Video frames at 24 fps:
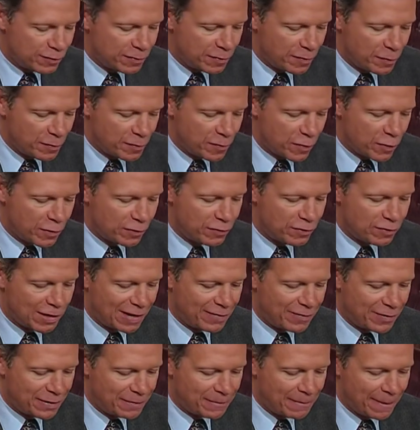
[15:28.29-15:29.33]
Verse
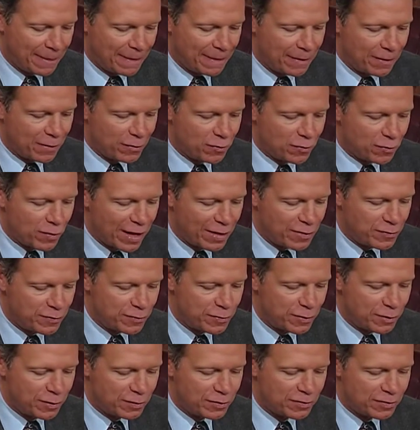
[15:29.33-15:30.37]
7
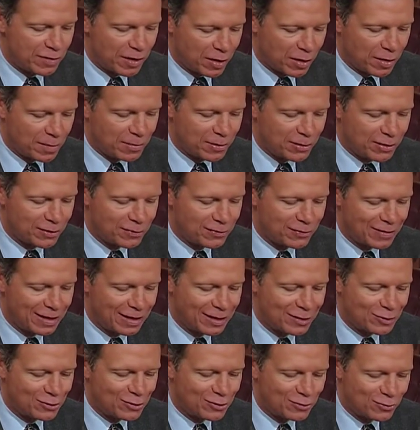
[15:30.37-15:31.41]
dreadful, terrible,
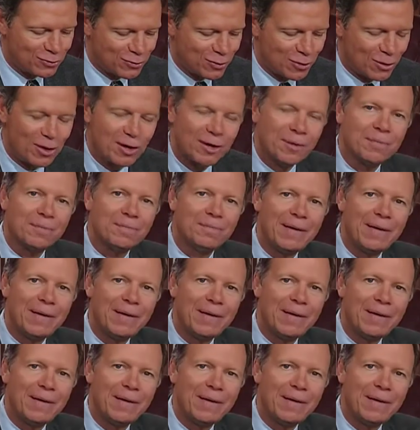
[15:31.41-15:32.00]
exceedingly strong.